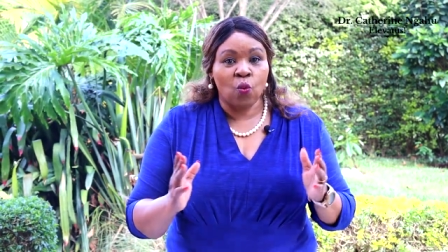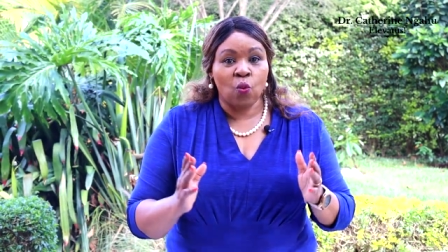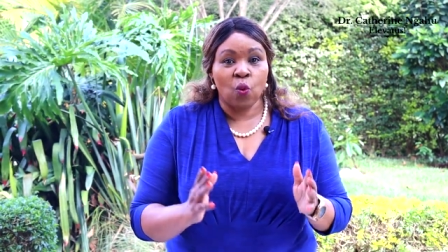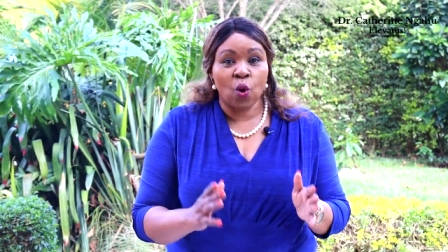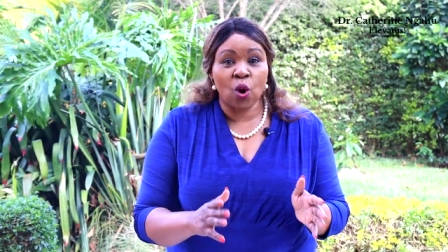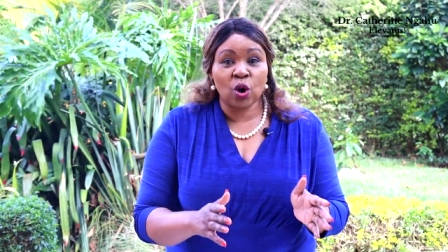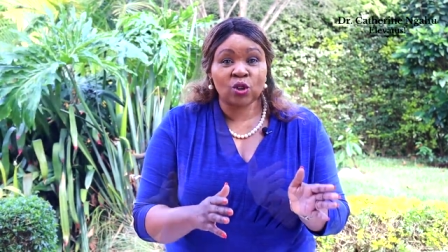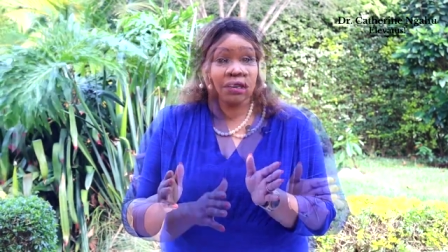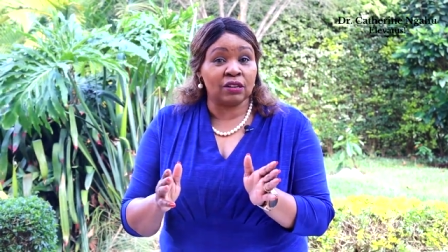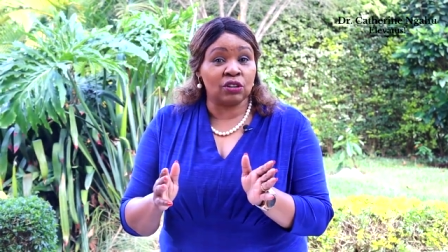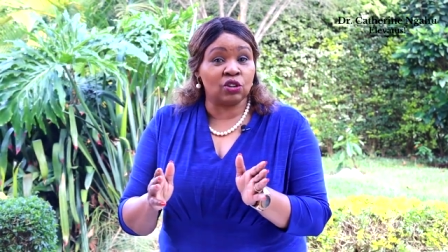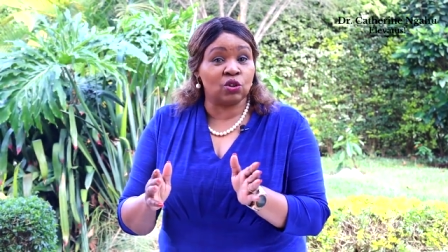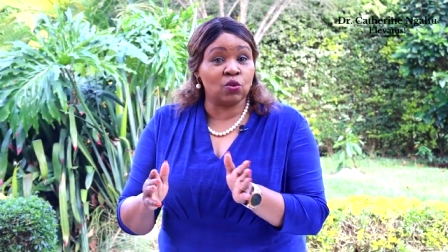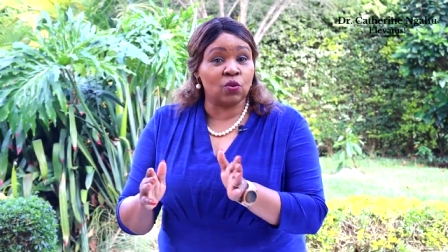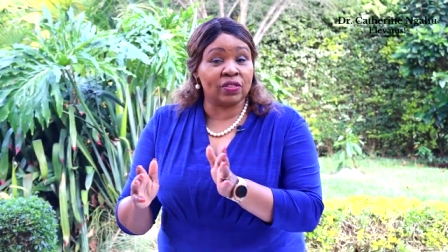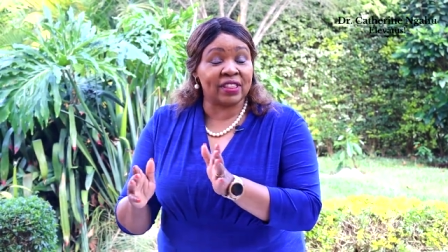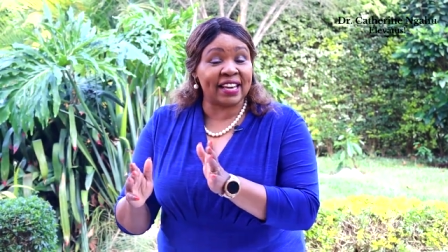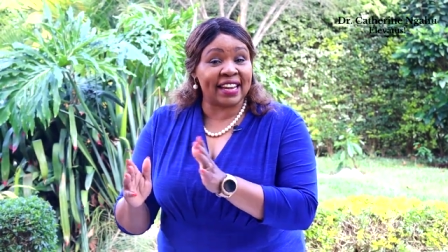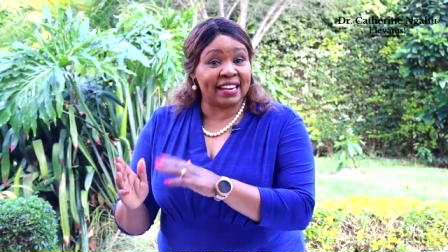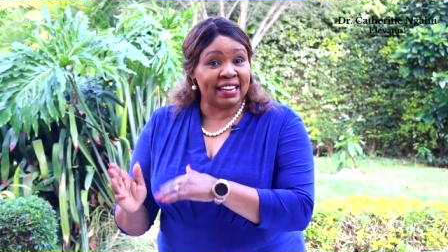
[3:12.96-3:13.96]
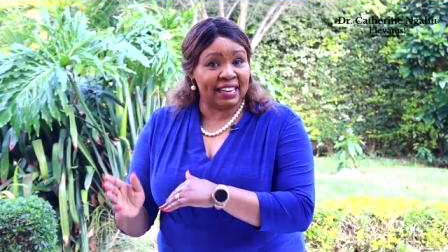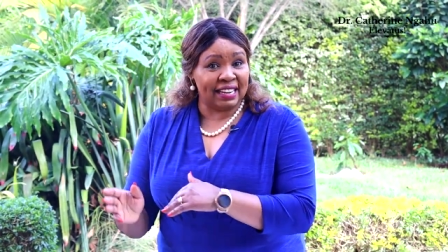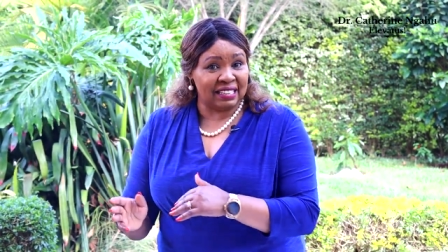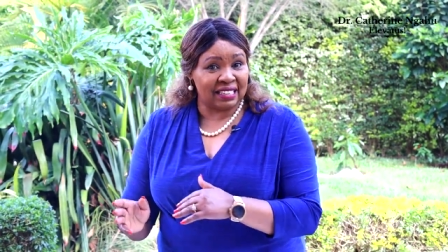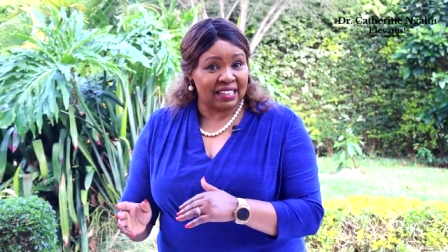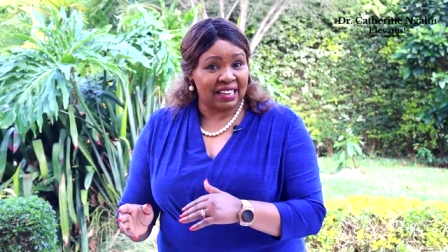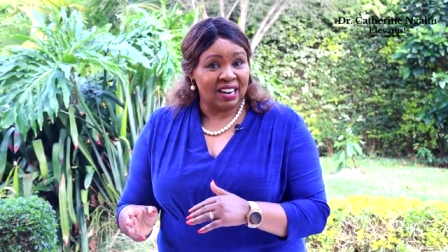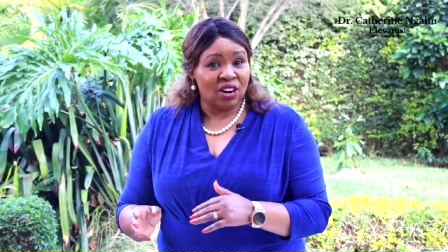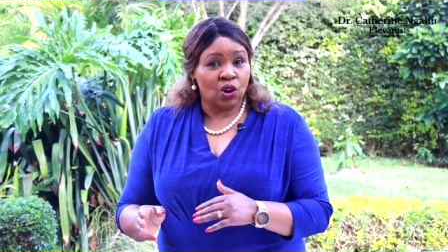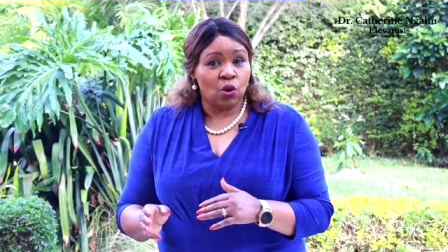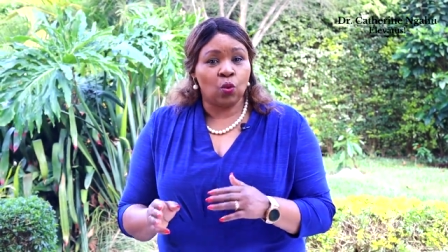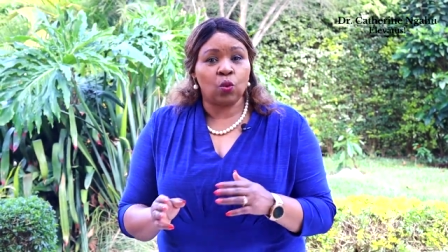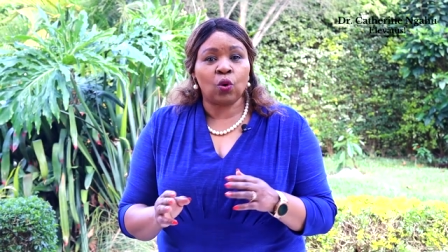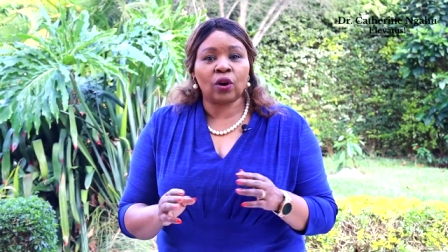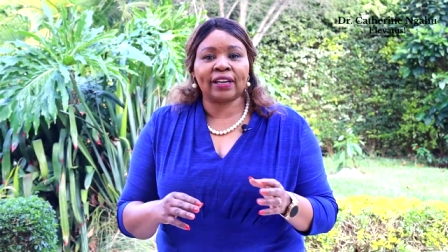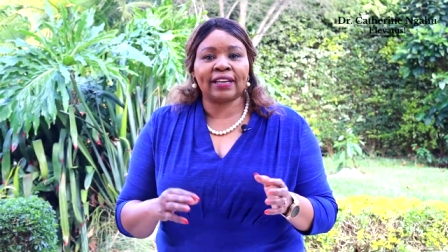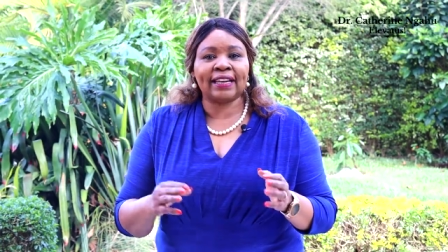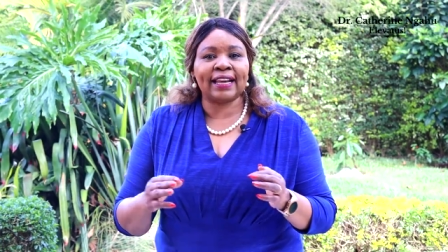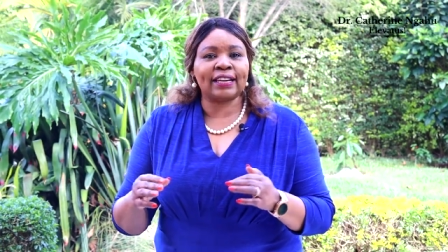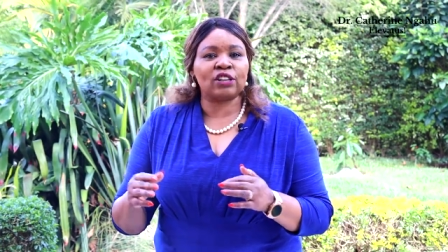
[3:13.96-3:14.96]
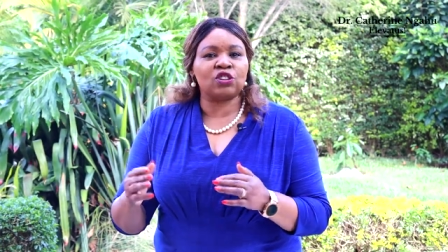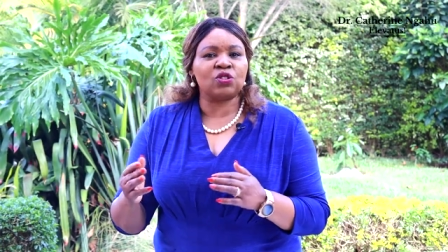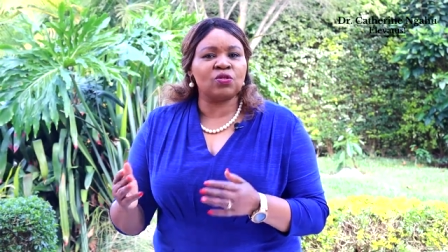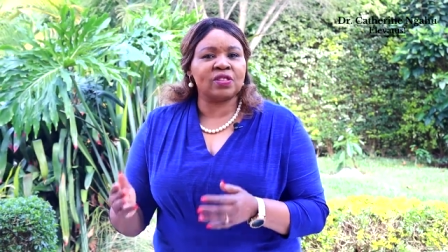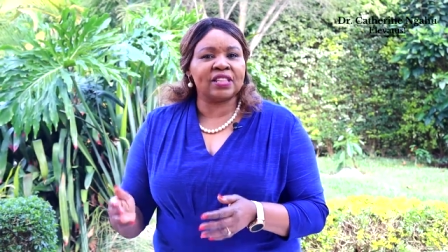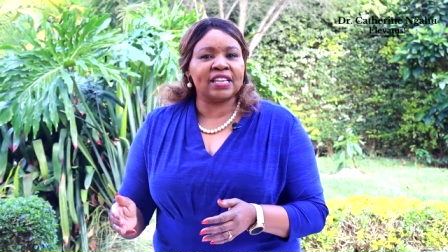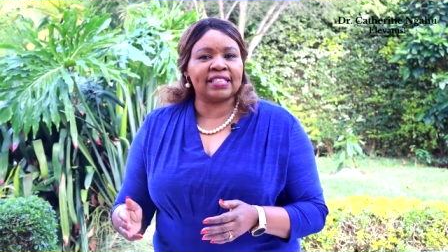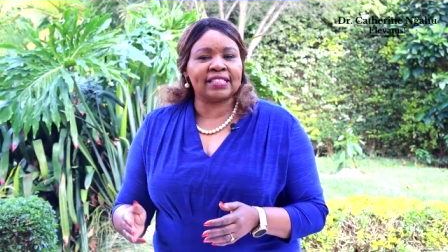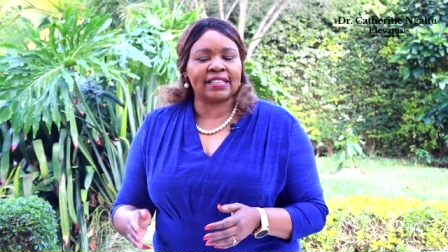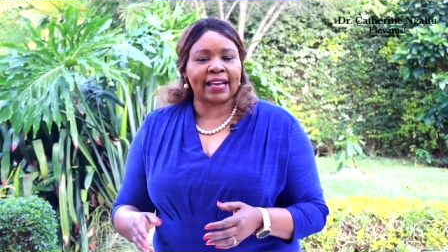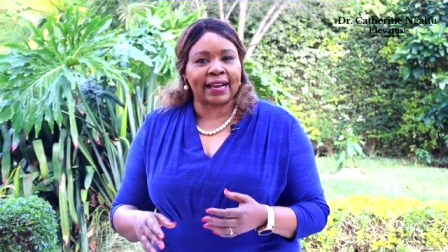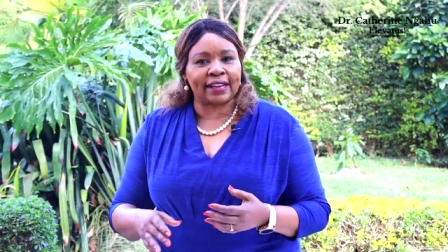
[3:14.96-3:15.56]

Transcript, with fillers: What do they need? What led to this